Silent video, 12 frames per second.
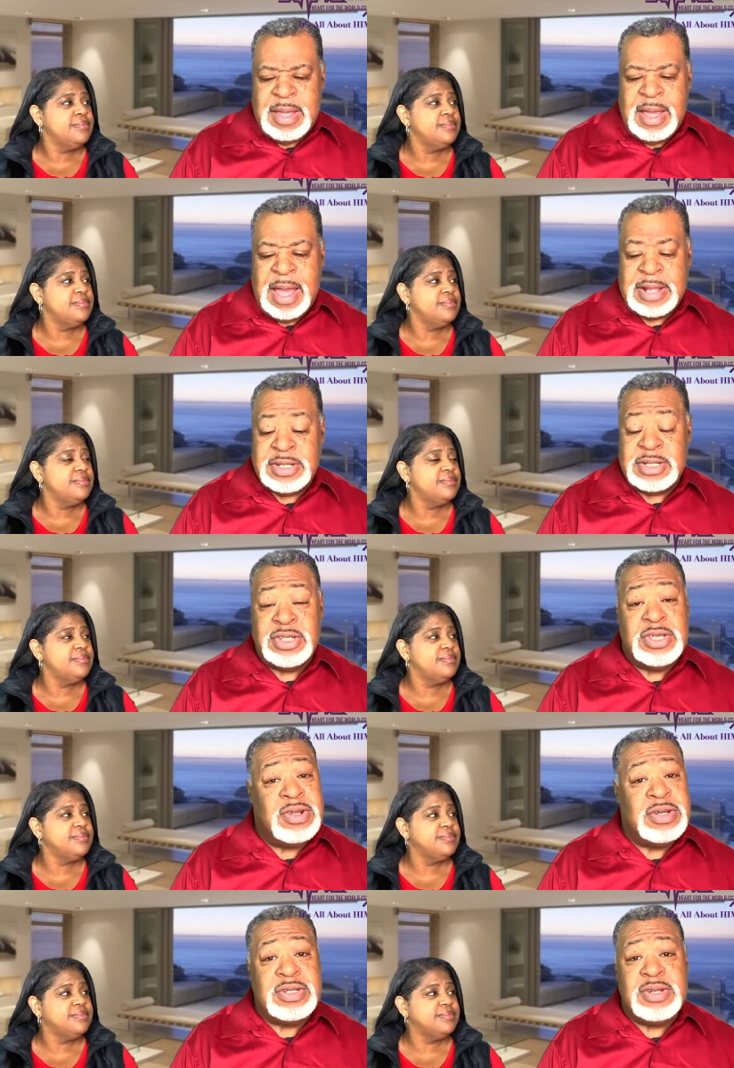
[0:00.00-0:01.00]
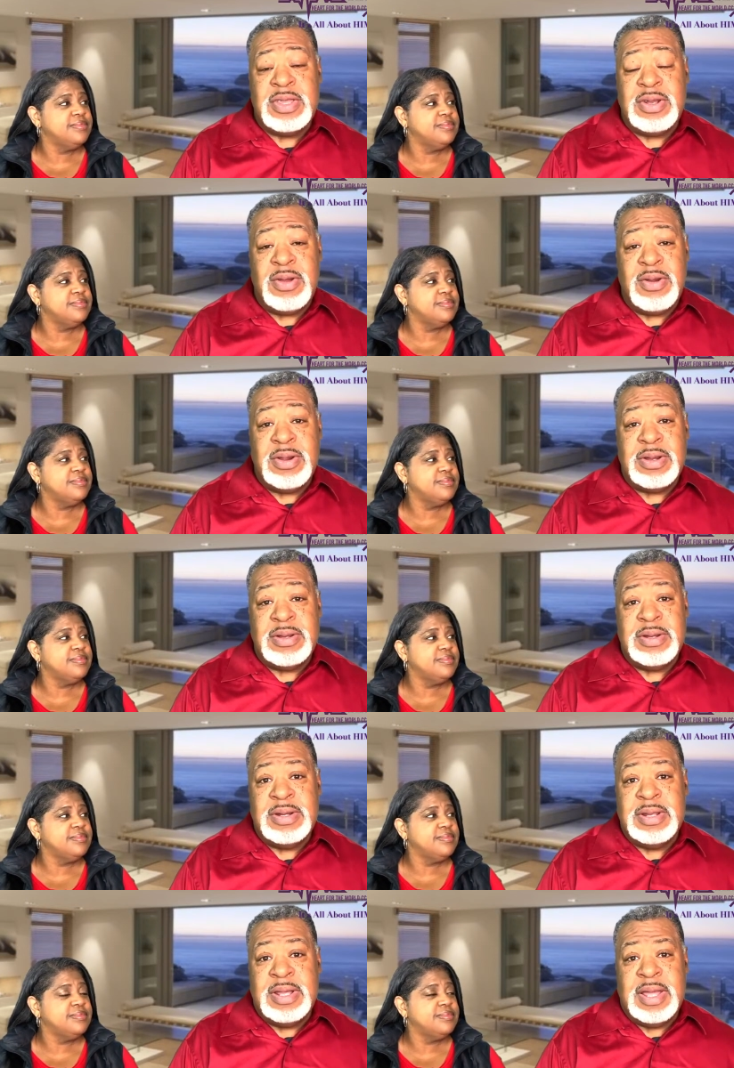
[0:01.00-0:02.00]
Speaker 1: I just yielded to the Lord.
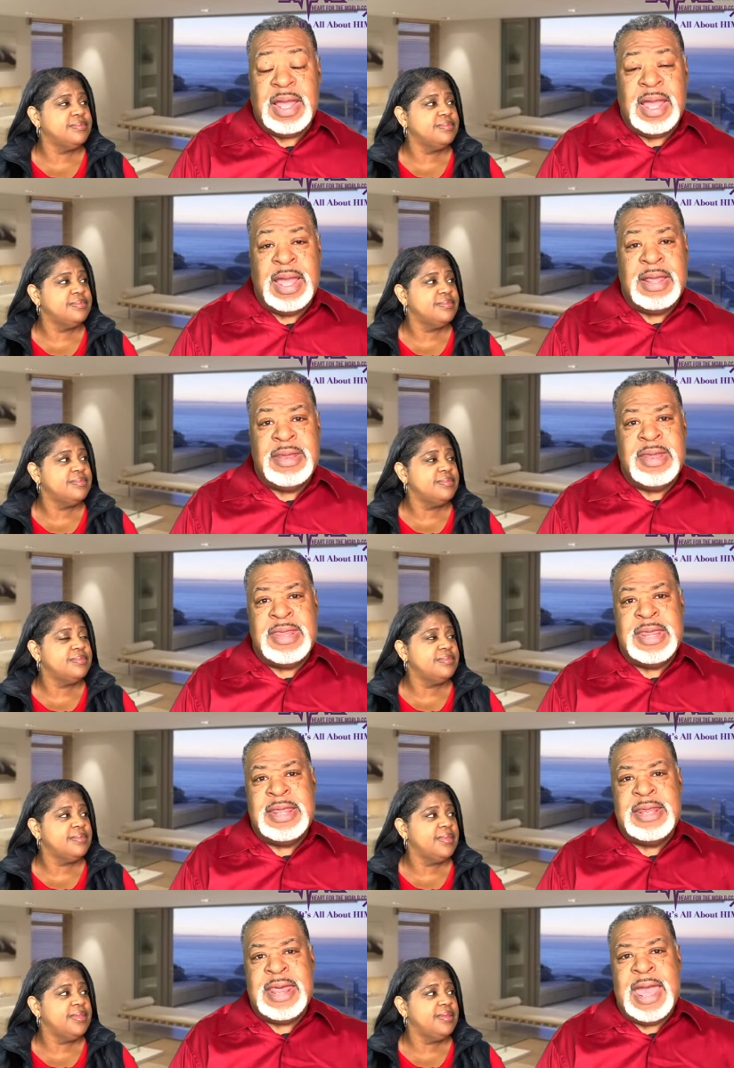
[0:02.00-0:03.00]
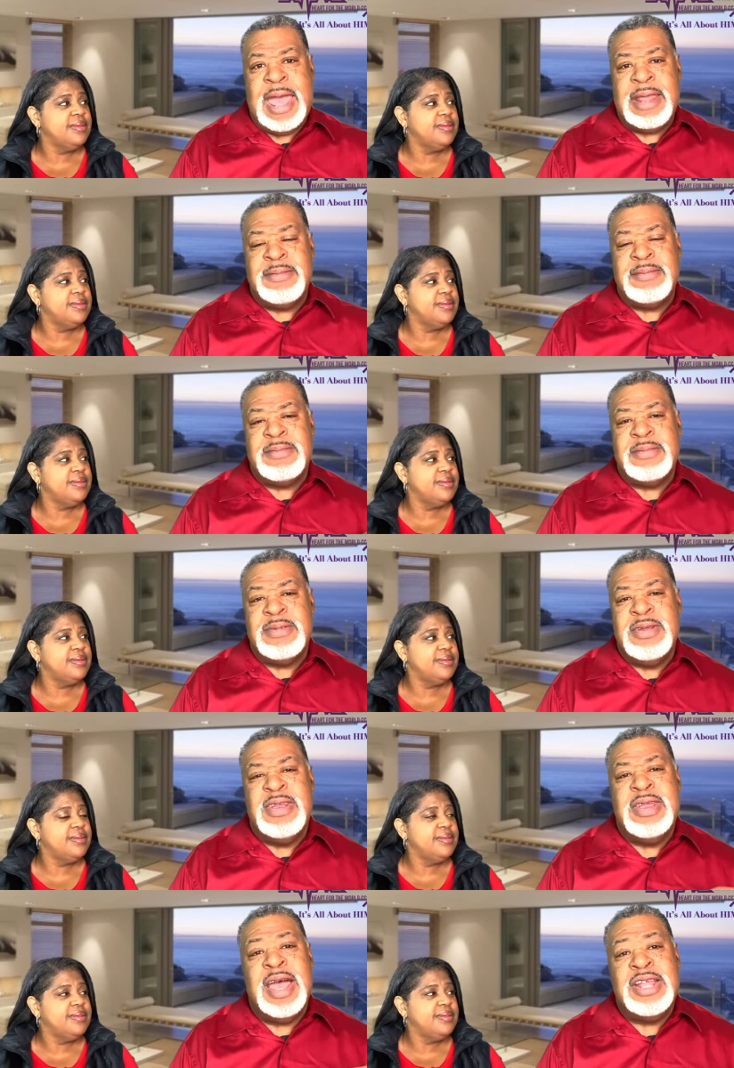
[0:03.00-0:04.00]
And then that
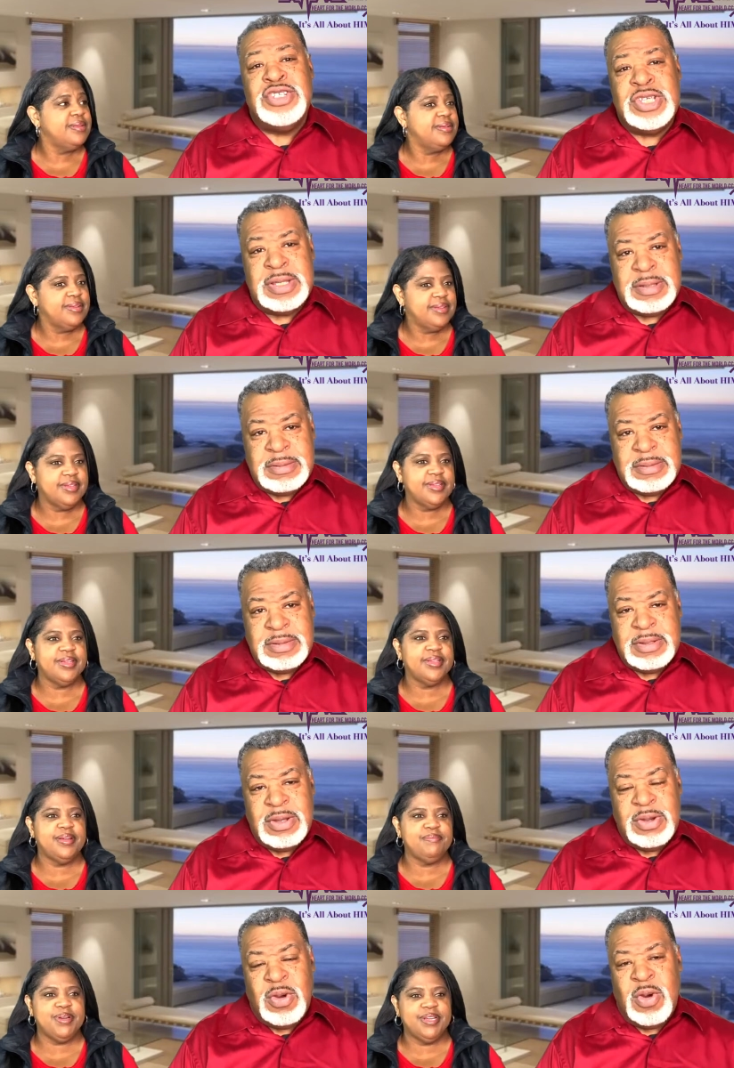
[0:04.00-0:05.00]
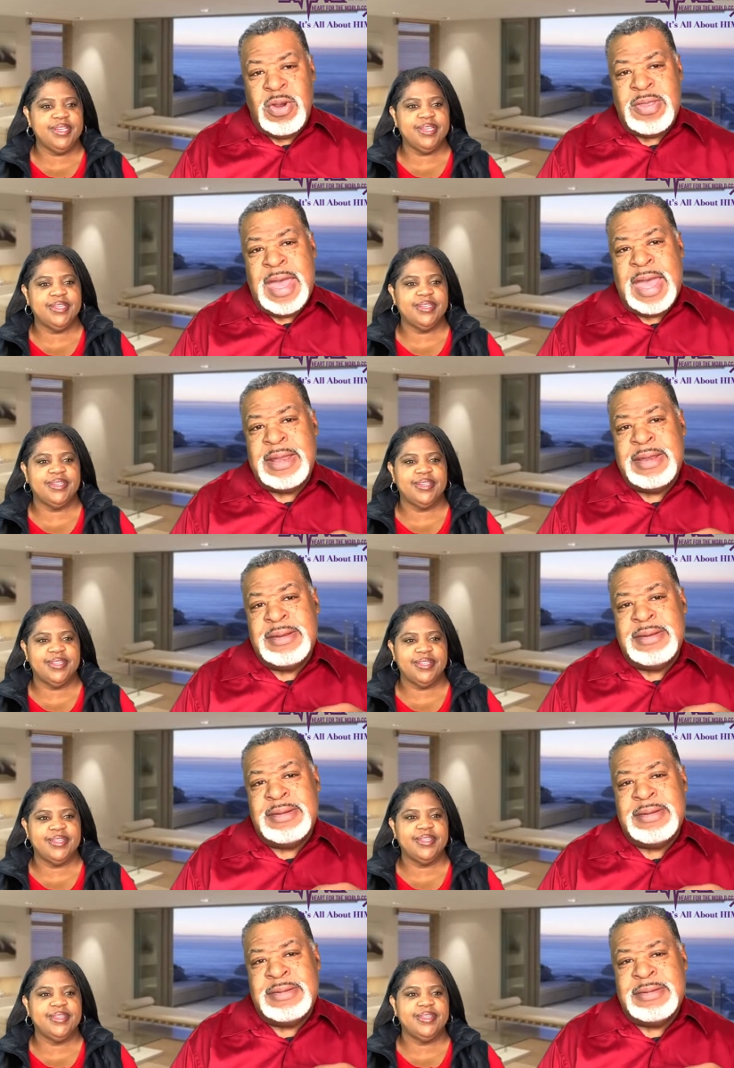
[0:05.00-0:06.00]
nudging or that
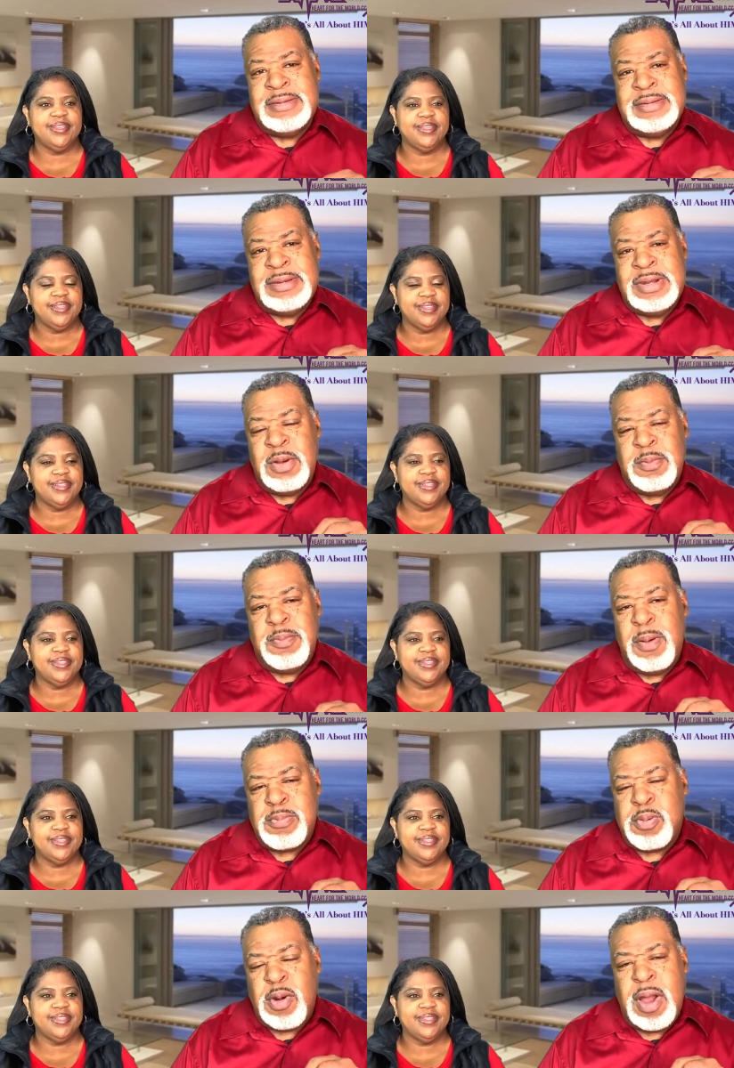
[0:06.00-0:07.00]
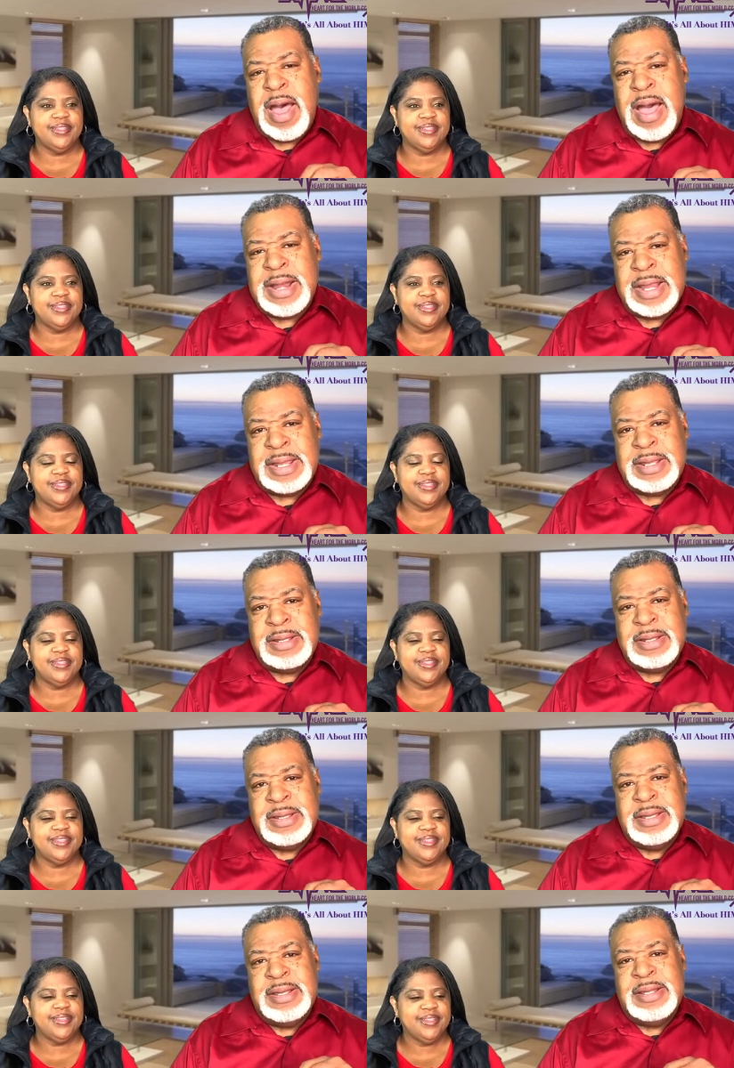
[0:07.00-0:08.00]
you know prodding
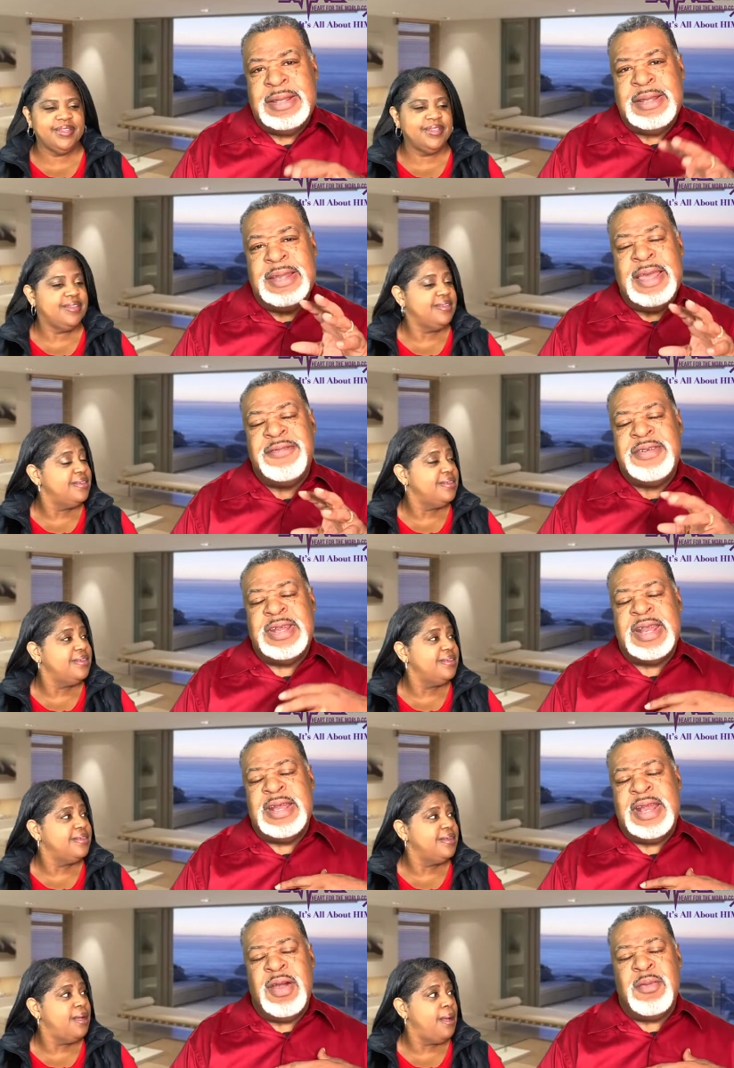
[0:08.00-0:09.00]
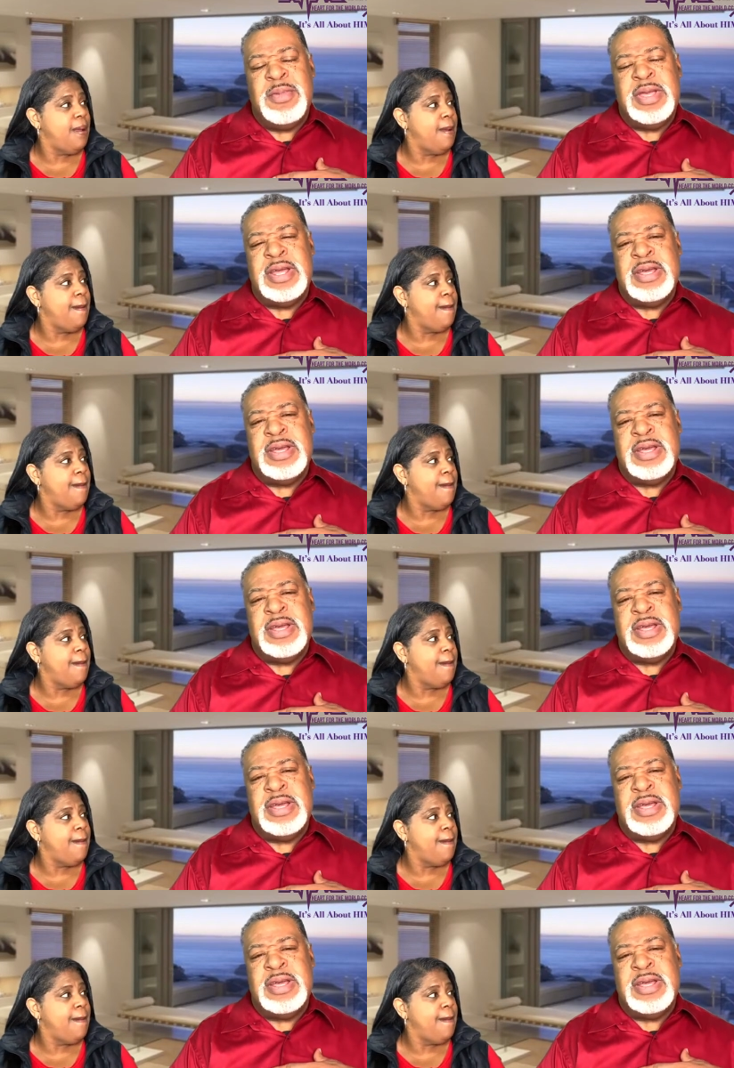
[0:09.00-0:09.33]
lifted and helped me to